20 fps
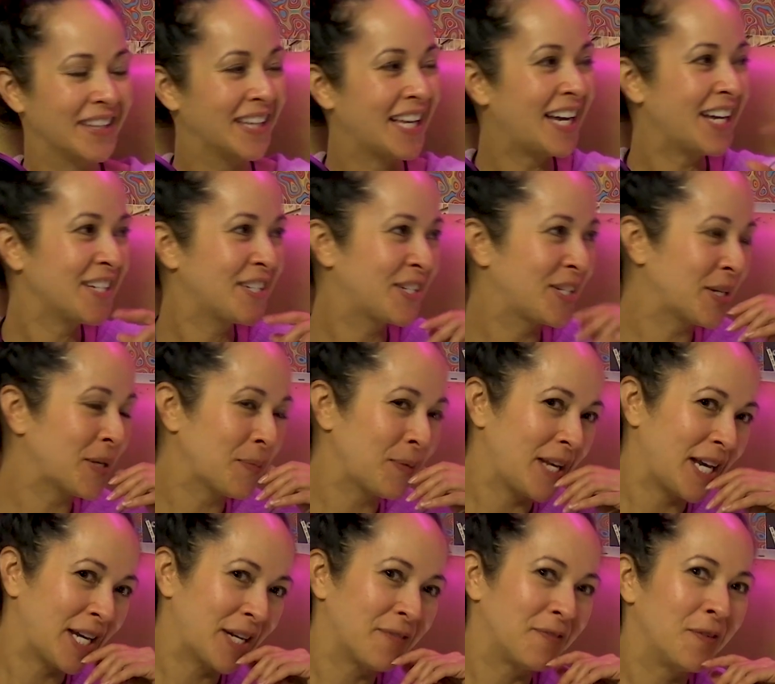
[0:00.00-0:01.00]
Last year we
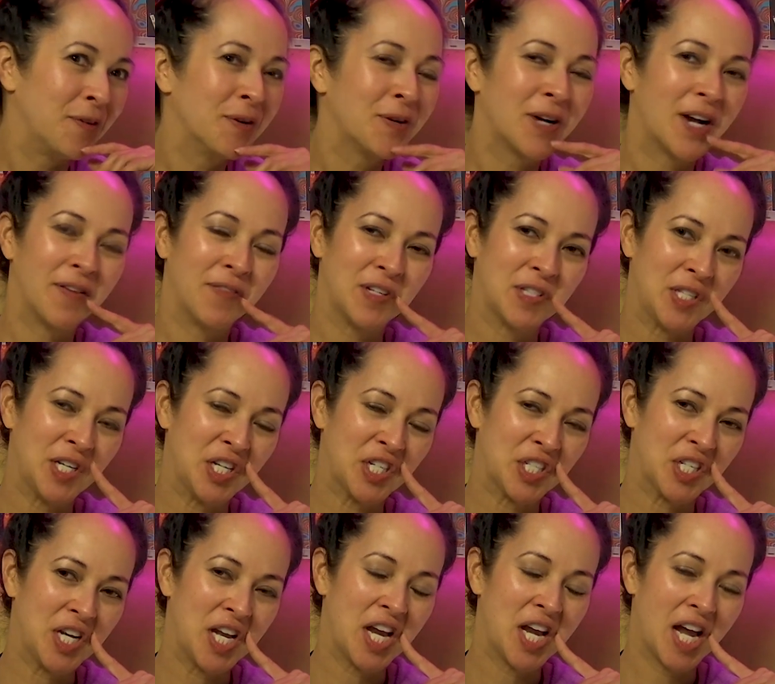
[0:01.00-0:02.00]
had a phone
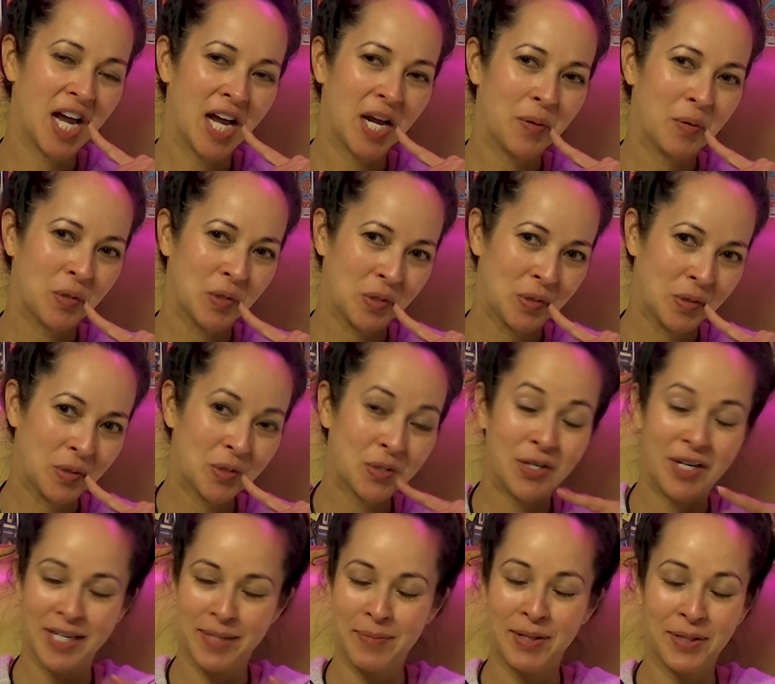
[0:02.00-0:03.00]
conversation, and I was
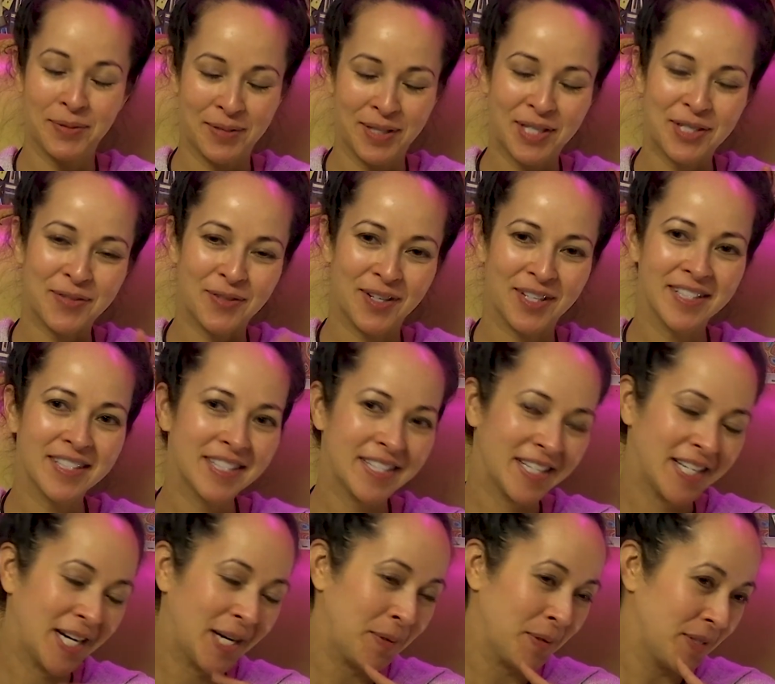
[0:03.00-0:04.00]
talking about the restaurants,
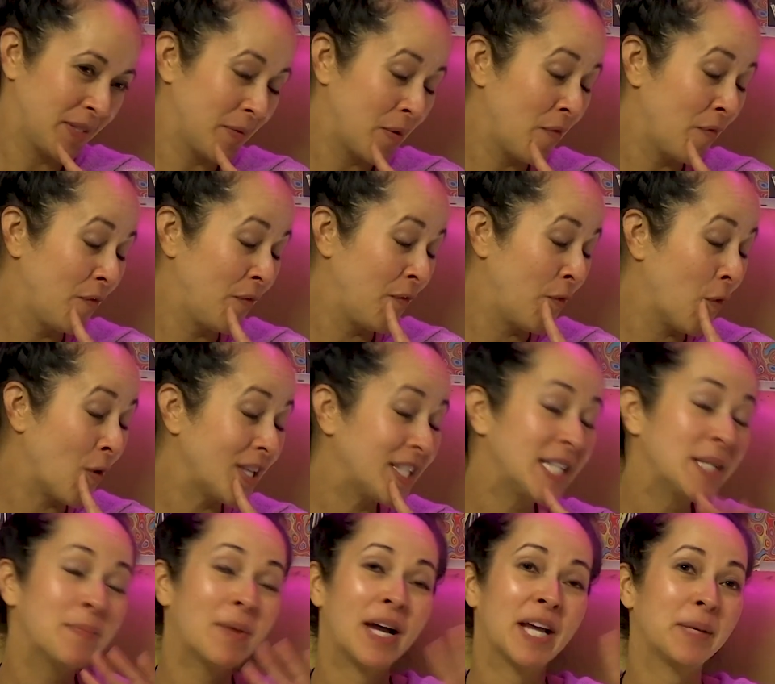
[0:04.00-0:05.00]
and I was
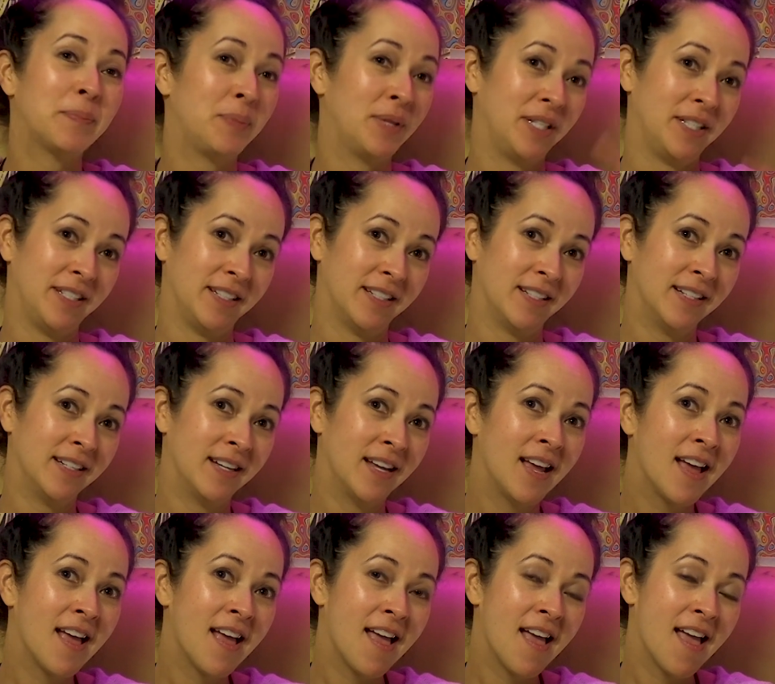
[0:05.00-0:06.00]
voicing my opinion,
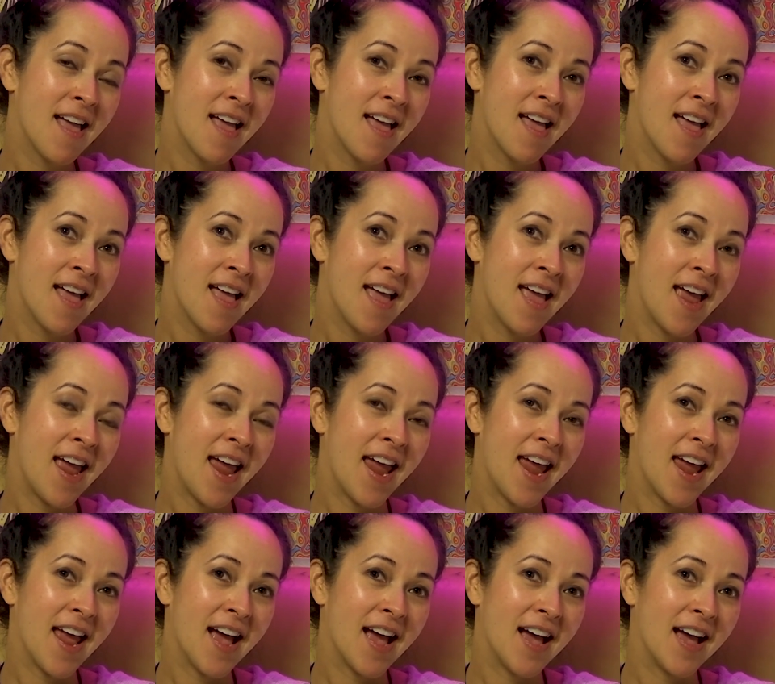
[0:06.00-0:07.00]

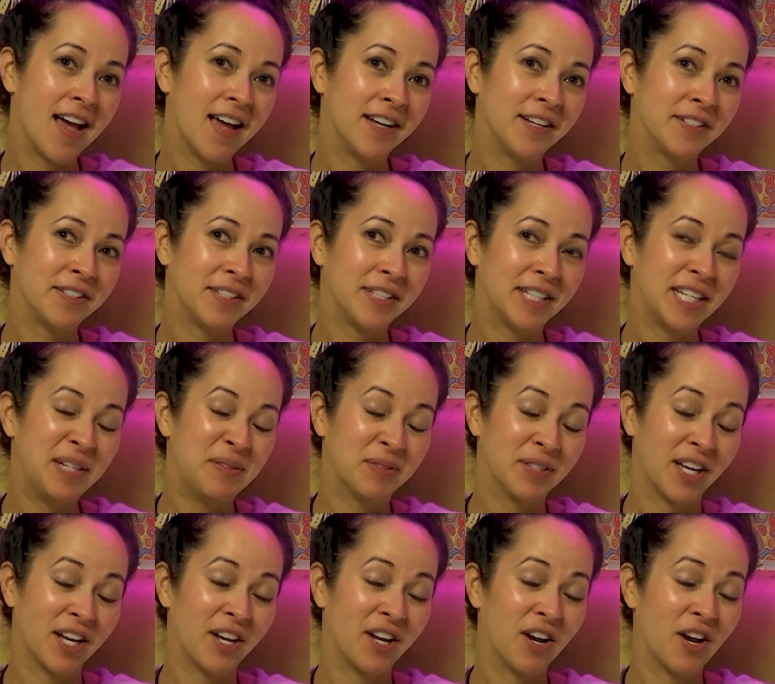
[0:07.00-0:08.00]
and he was
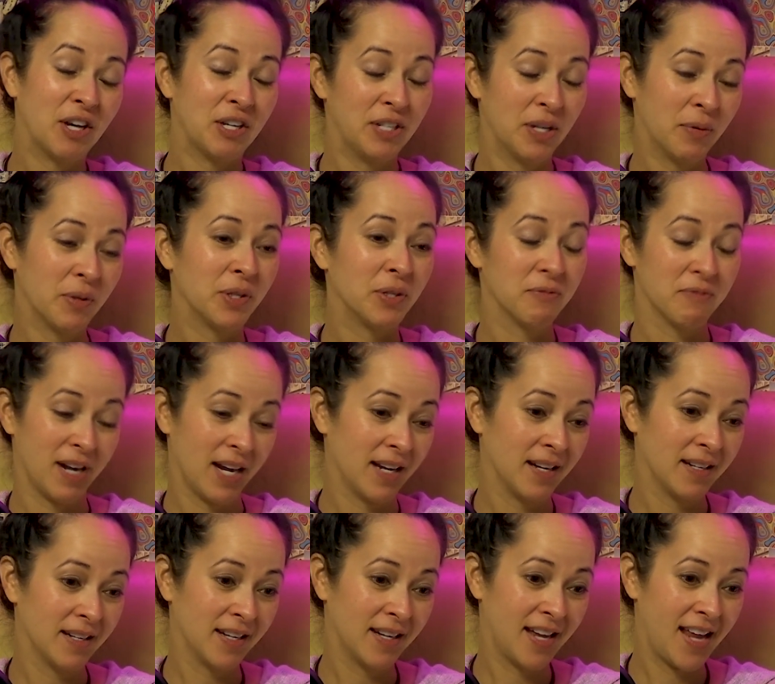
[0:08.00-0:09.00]
like, are you done with your
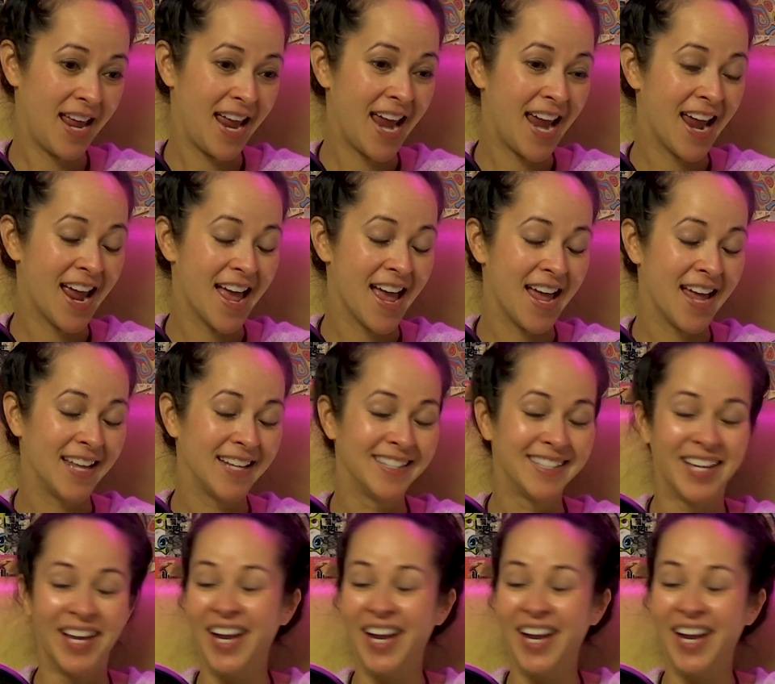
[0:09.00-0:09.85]
rant? And